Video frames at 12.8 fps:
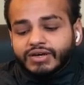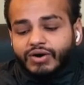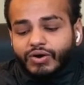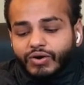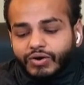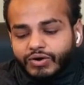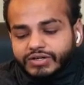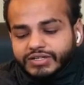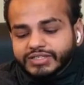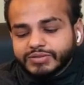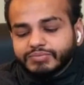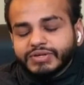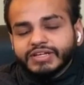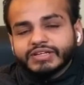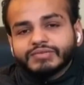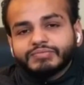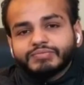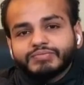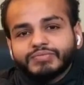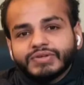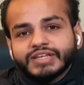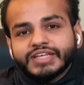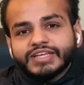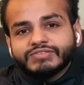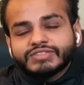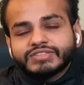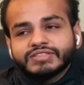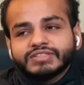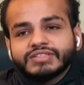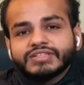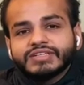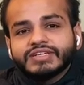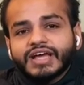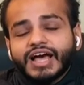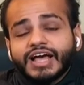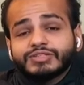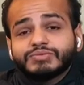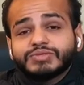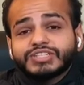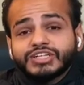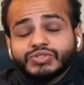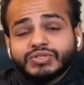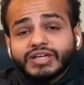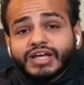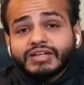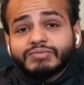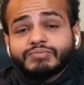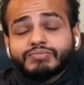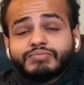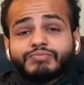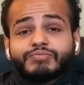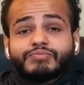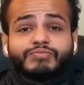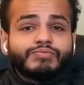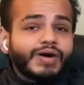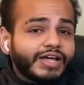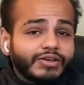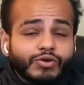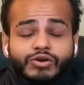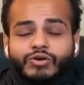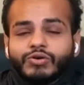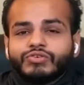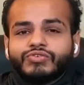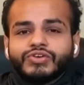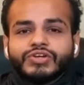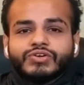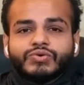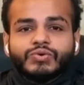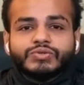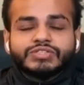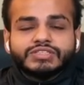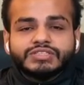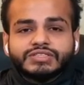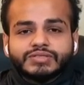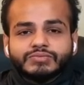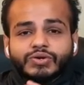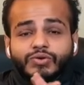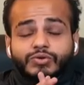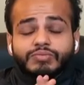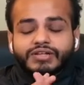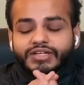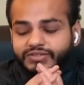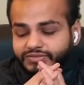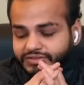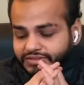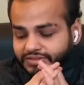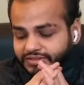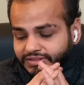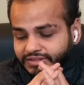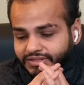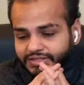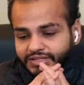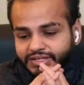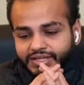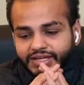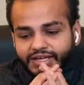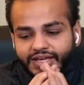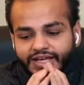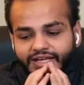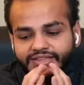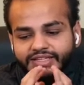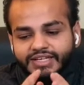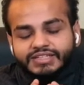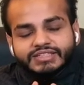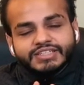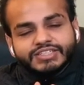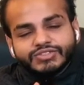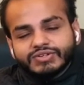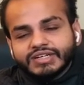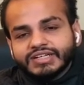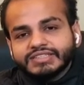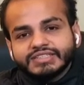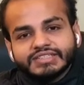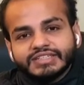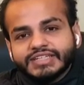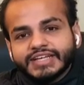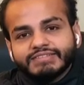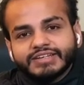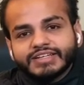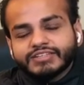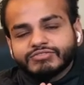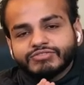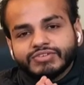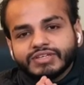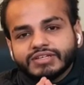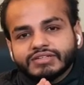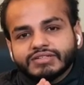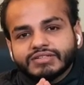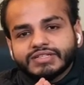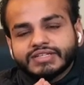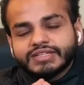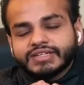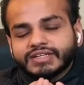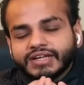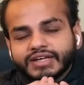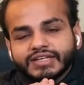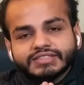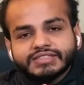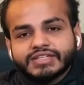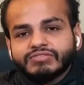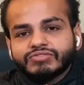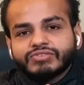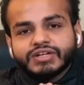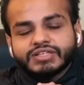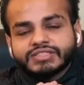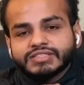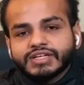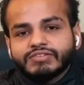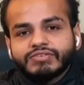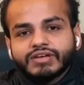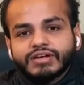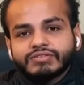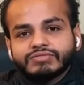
Alter the beliefs as much as you can by not altering your core system, core beliefs. And then just releasing the devil and the fear, creating self-trust, self-love.